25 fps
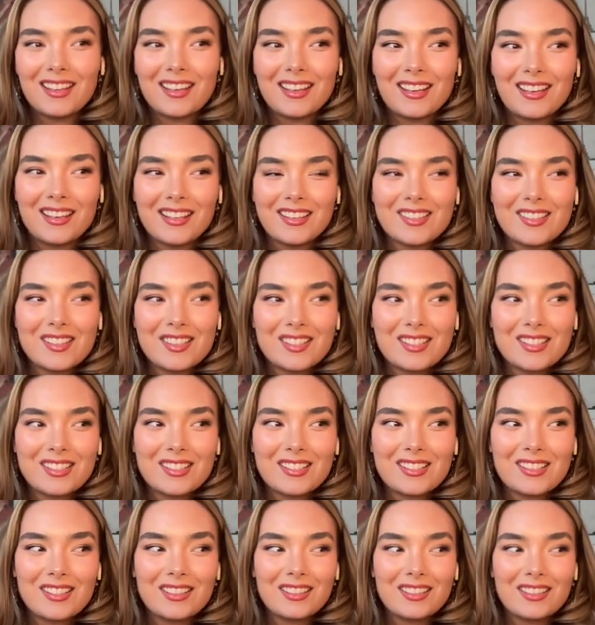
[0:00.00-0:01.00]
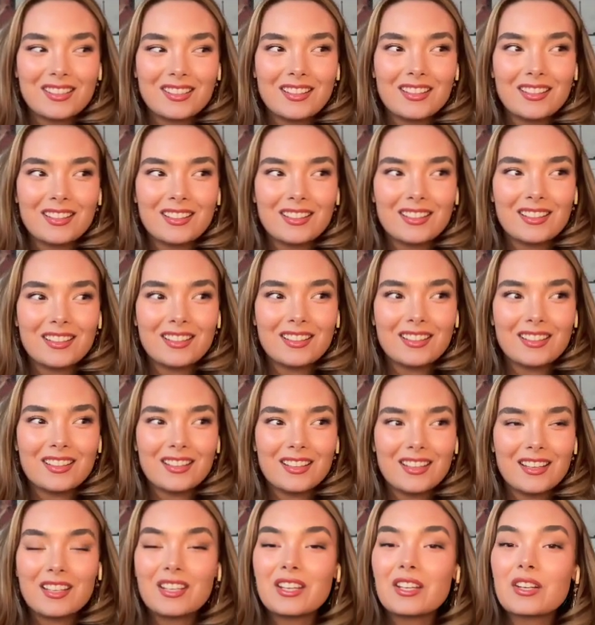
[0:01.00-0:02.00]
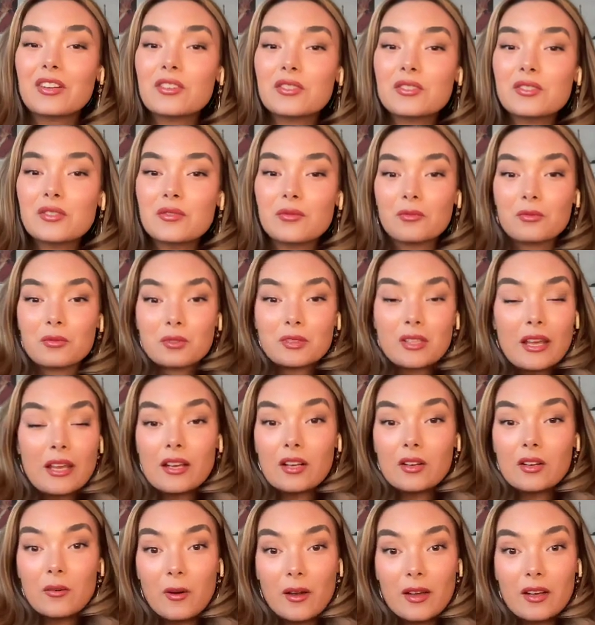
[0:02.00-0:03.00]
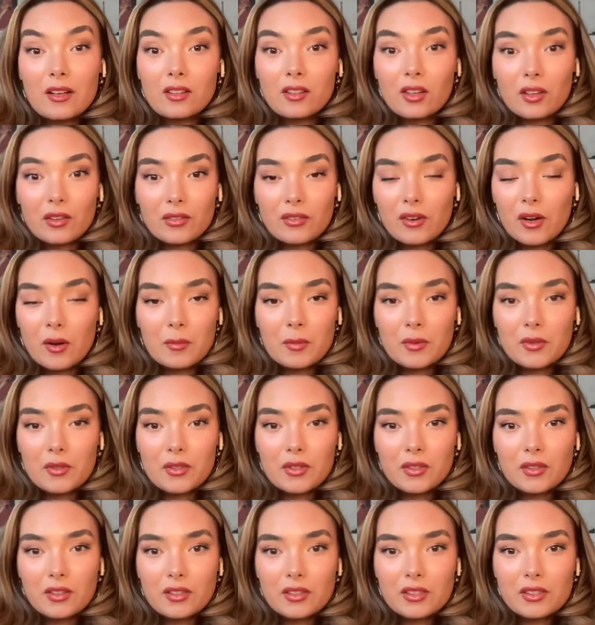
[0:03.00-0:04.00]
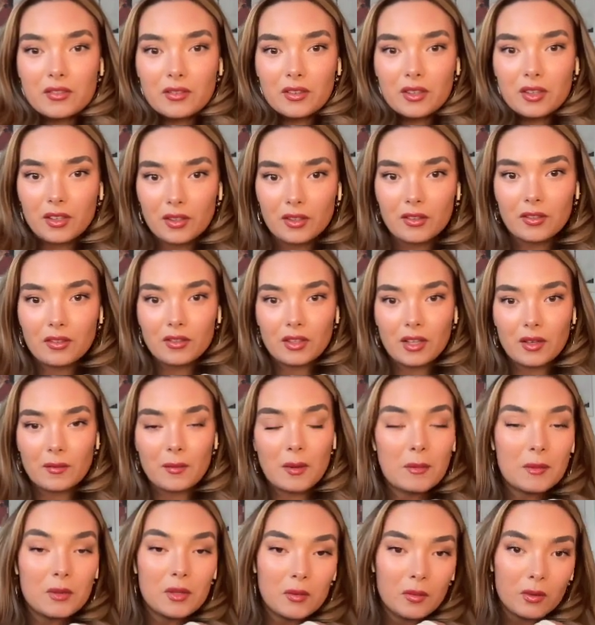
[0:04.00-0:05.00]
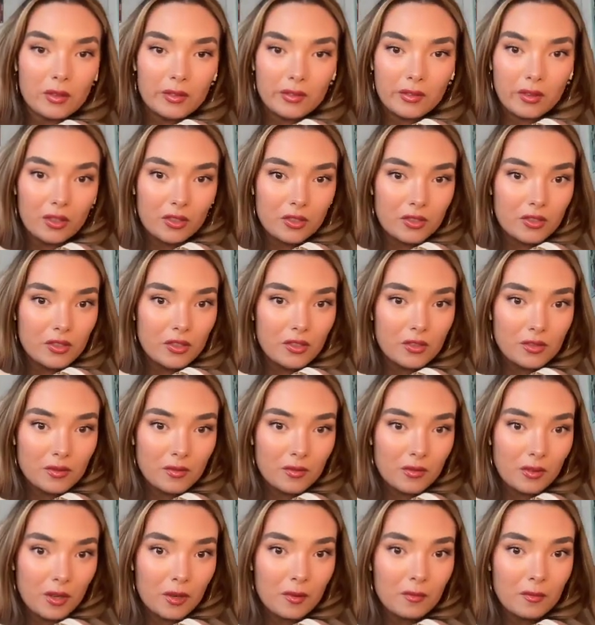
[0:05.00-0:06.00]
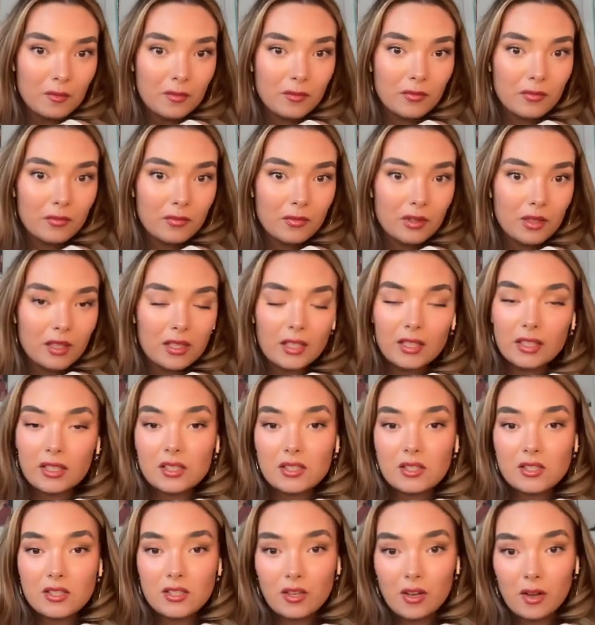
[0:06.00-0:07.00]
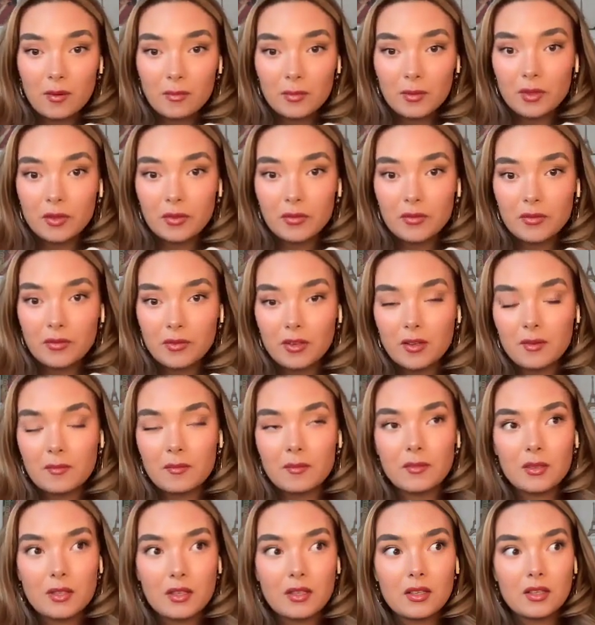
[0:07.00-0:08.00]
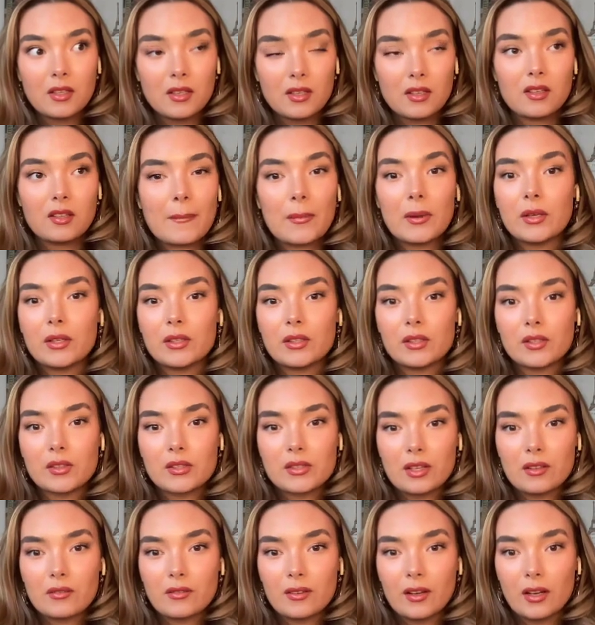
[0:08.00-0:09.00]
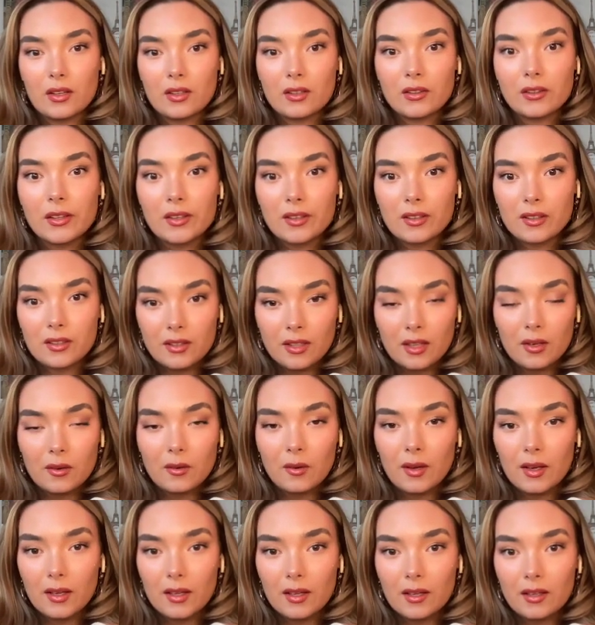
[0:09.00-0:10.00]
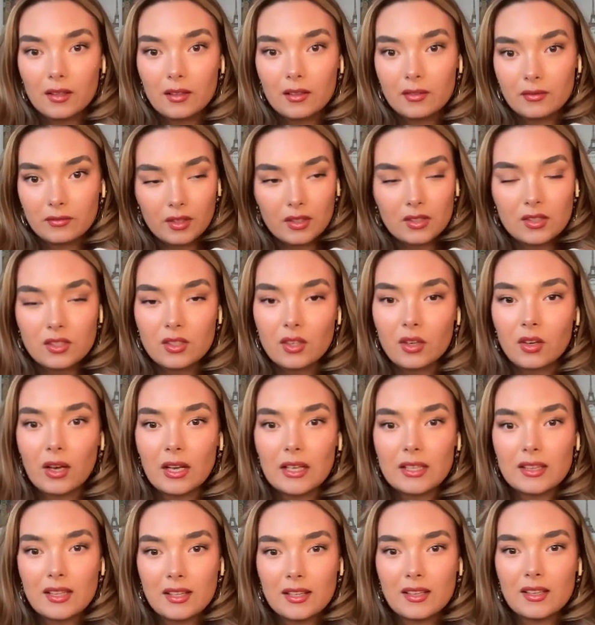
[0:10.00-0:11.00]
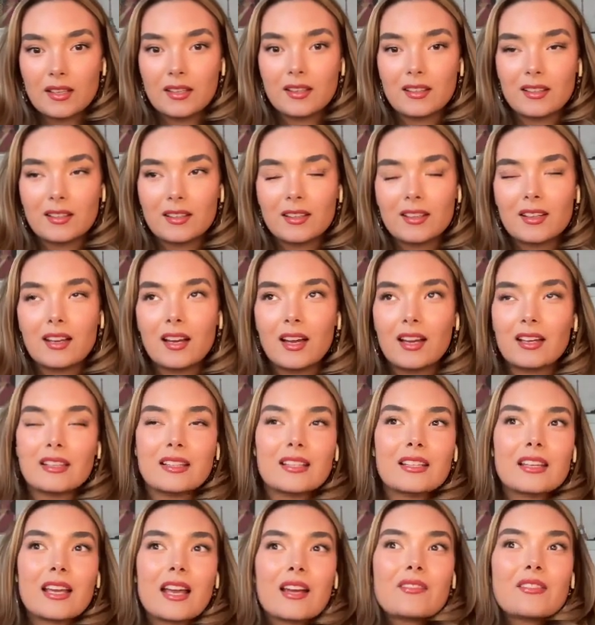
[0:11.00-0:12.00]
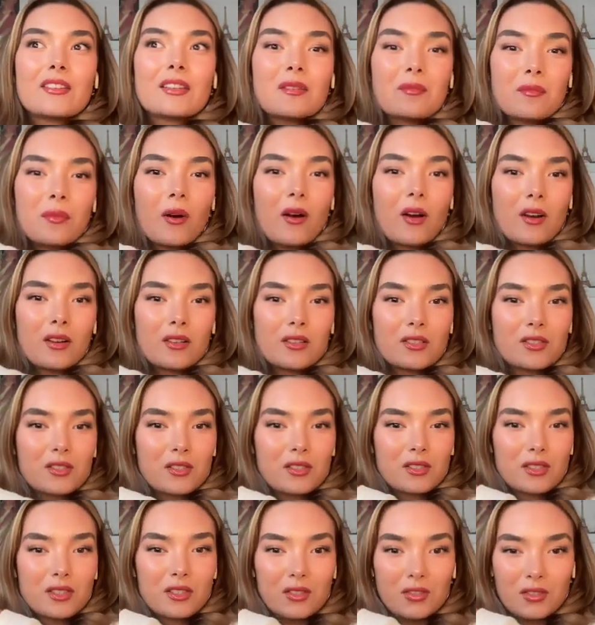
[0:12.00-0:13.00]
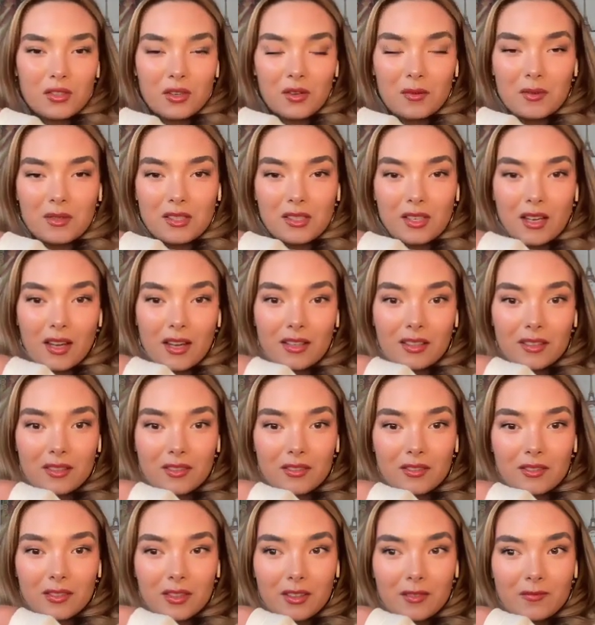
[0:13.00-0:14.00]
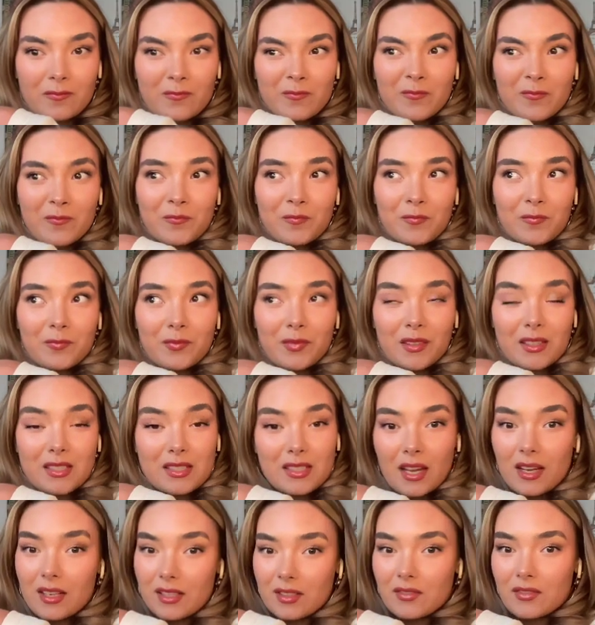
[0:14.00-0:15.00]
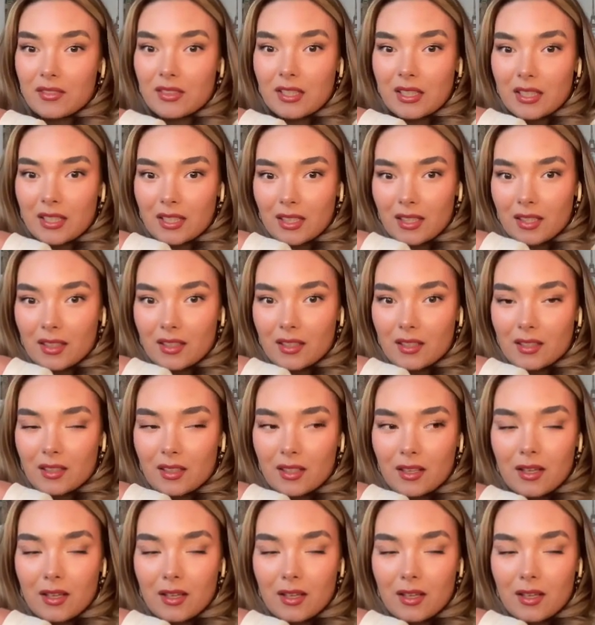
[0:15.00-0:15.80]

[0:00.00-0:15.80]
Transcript: it can just, it can also take away a lot of opportunities for you that maybe you would have gotten chosen from. And it can stop you from putting yourself out there in that way. So I think having imposter syndrome is kind of needed.